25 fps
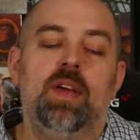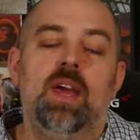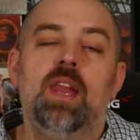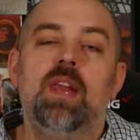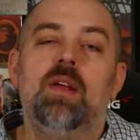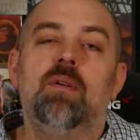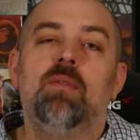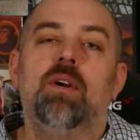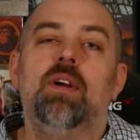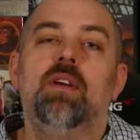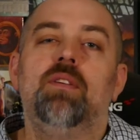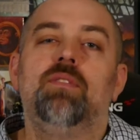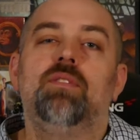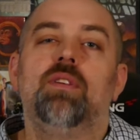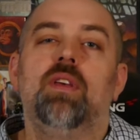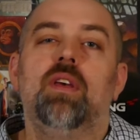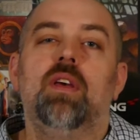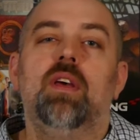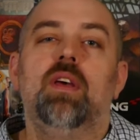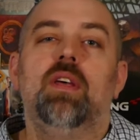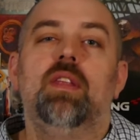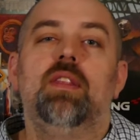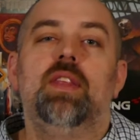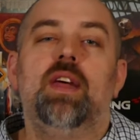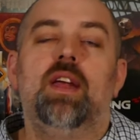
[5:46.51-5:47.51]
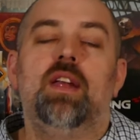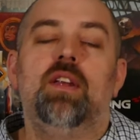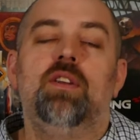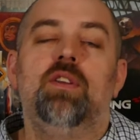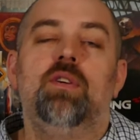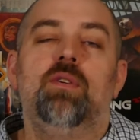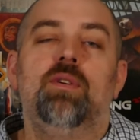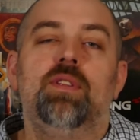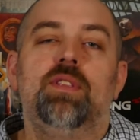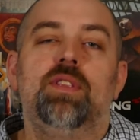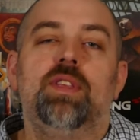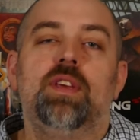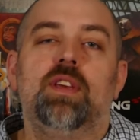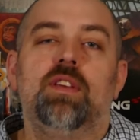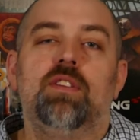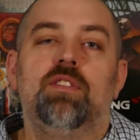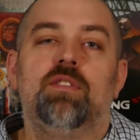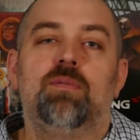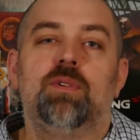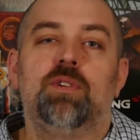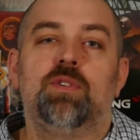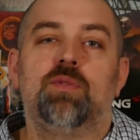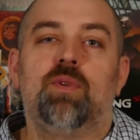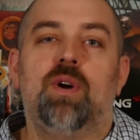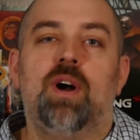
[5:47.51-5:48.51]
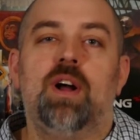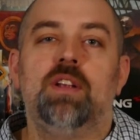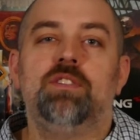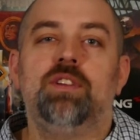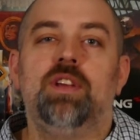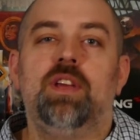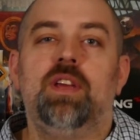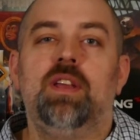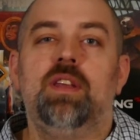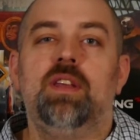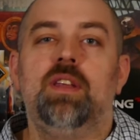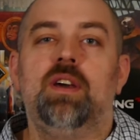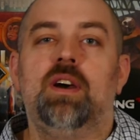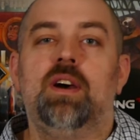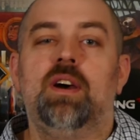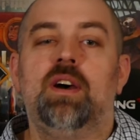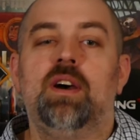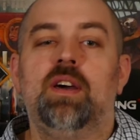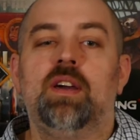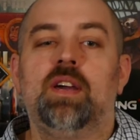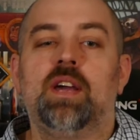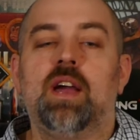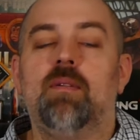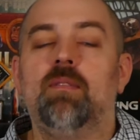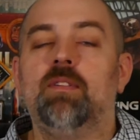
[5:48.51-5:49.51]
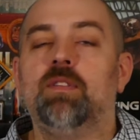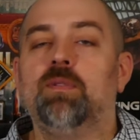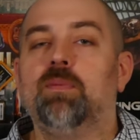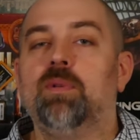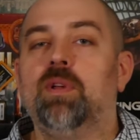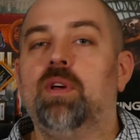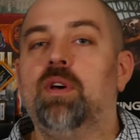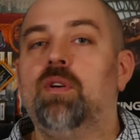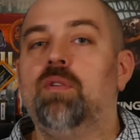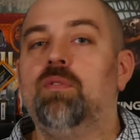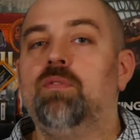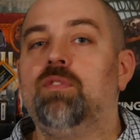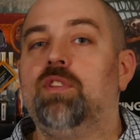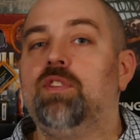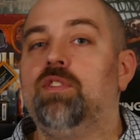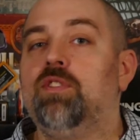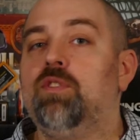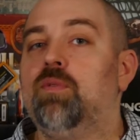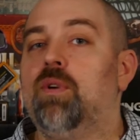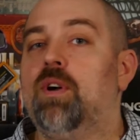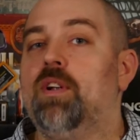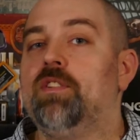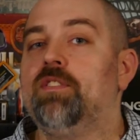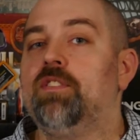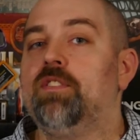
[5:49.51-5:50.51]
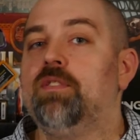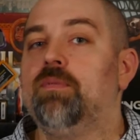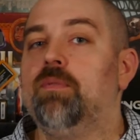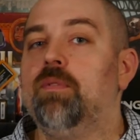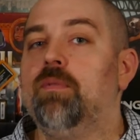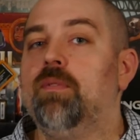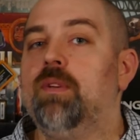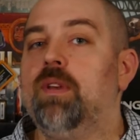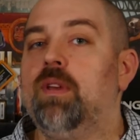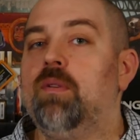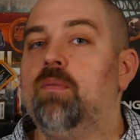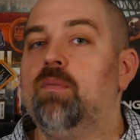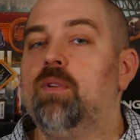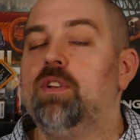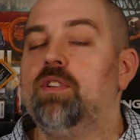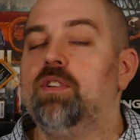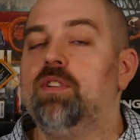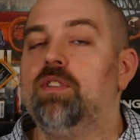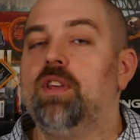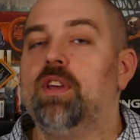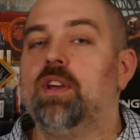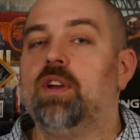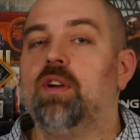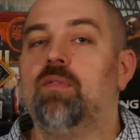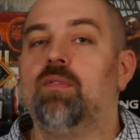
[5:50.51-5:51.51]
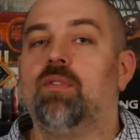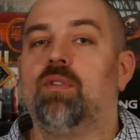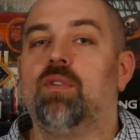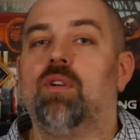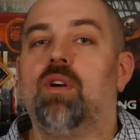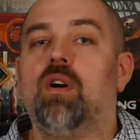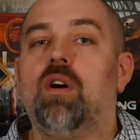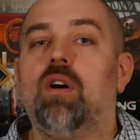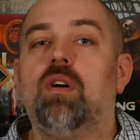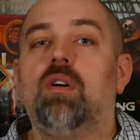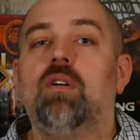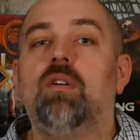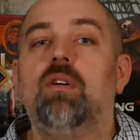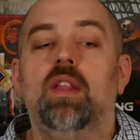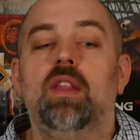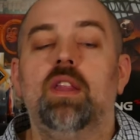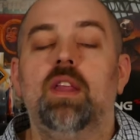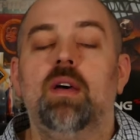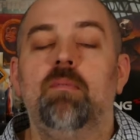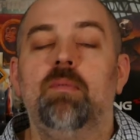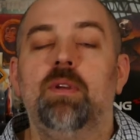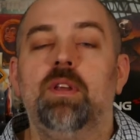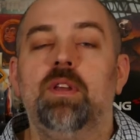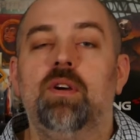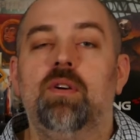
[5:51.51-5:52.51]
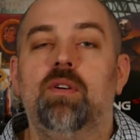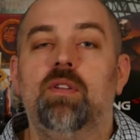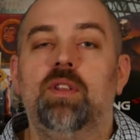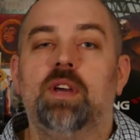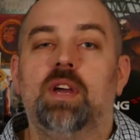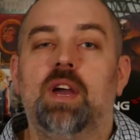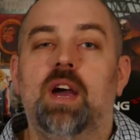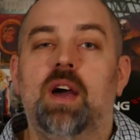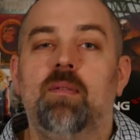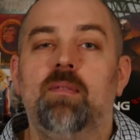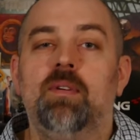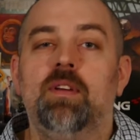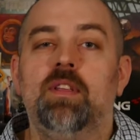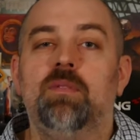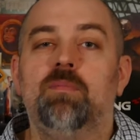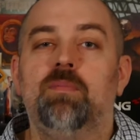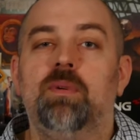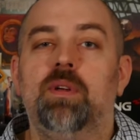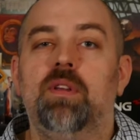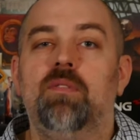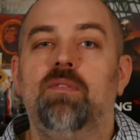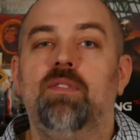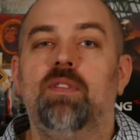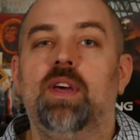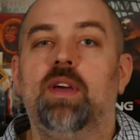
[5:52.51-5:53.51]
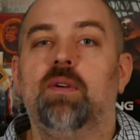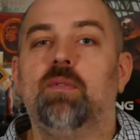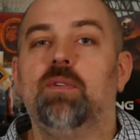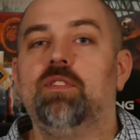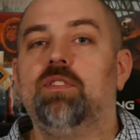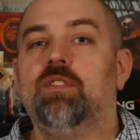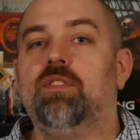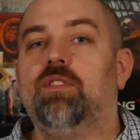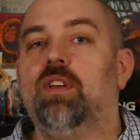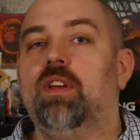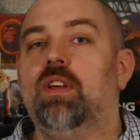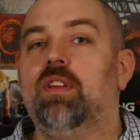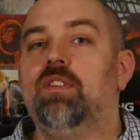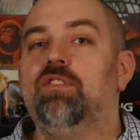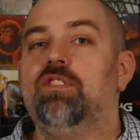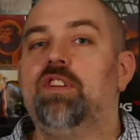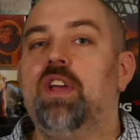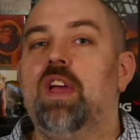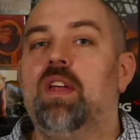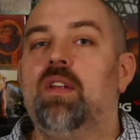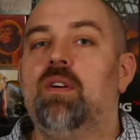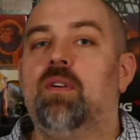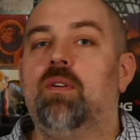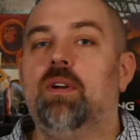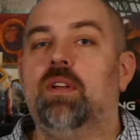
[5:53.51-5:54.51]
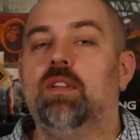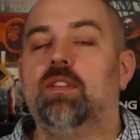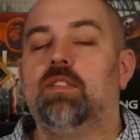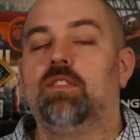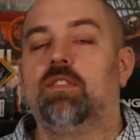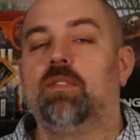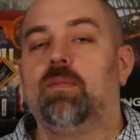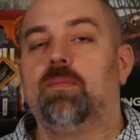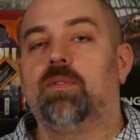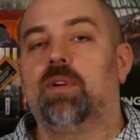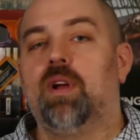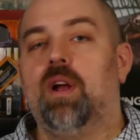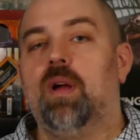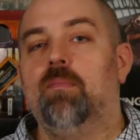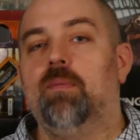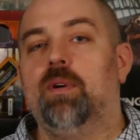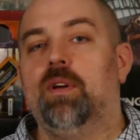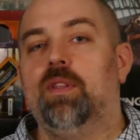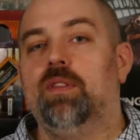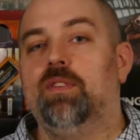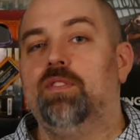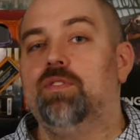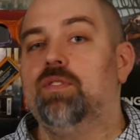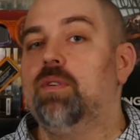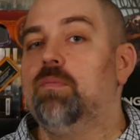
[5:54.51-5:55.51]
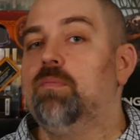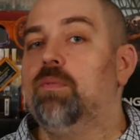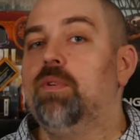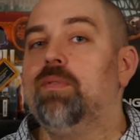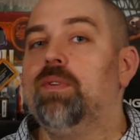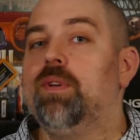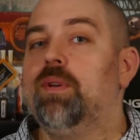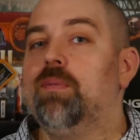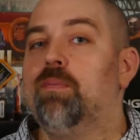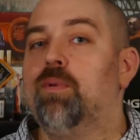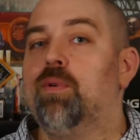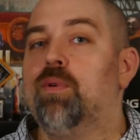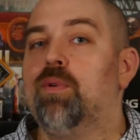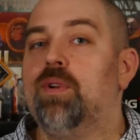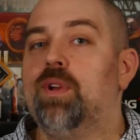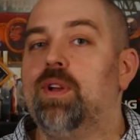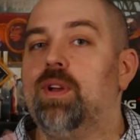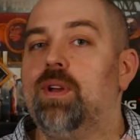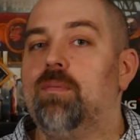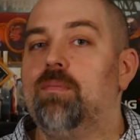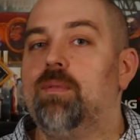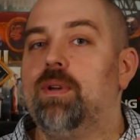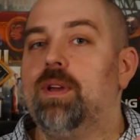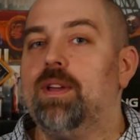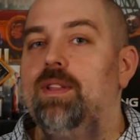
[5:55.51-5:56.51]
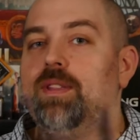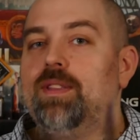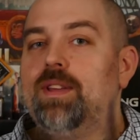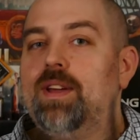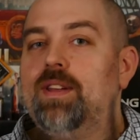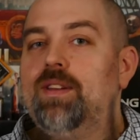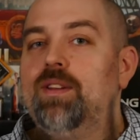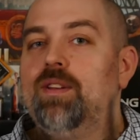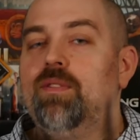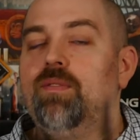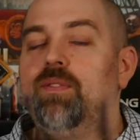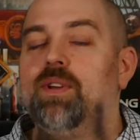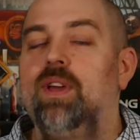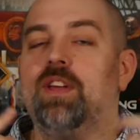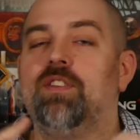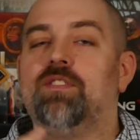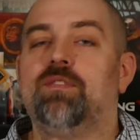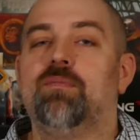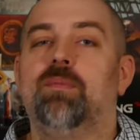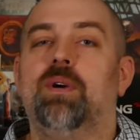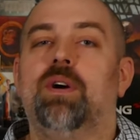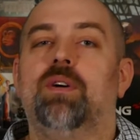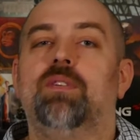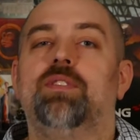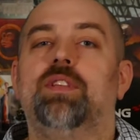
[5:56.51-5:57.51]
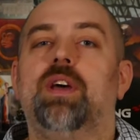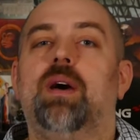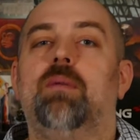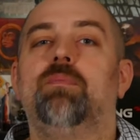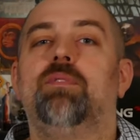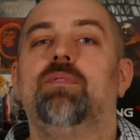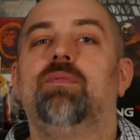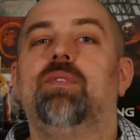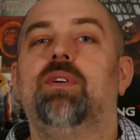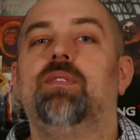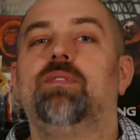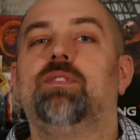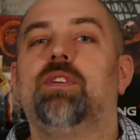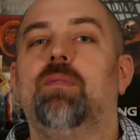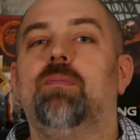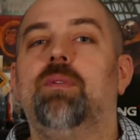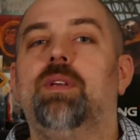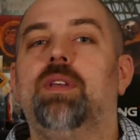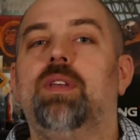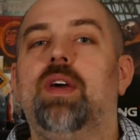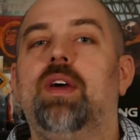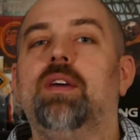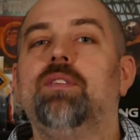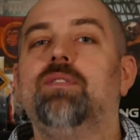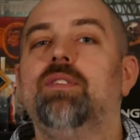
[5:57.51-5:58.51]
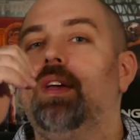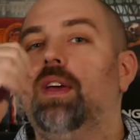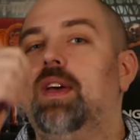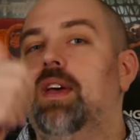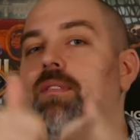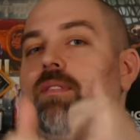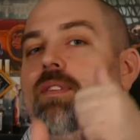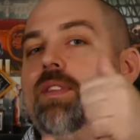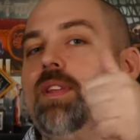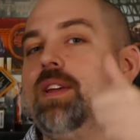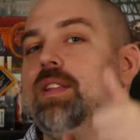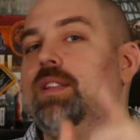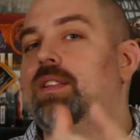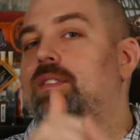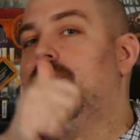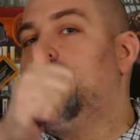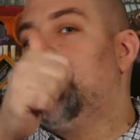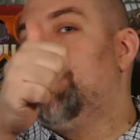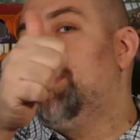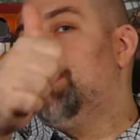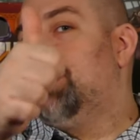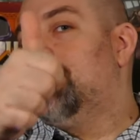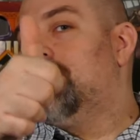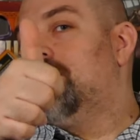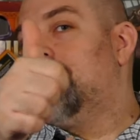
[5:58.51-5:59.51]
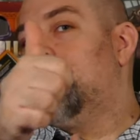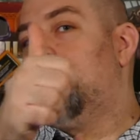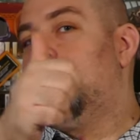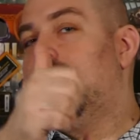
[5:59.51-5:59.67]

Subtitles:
anyways, that'll do it. Thank you so much for watching. Comments below. Did you watch this movie? What do you think overall? Let me know in the comments. But if you like what you see on this channel, hit the subscribe button to join Movie Emporium. Hit that notification bell at the top to find what's coming next. If you like this video,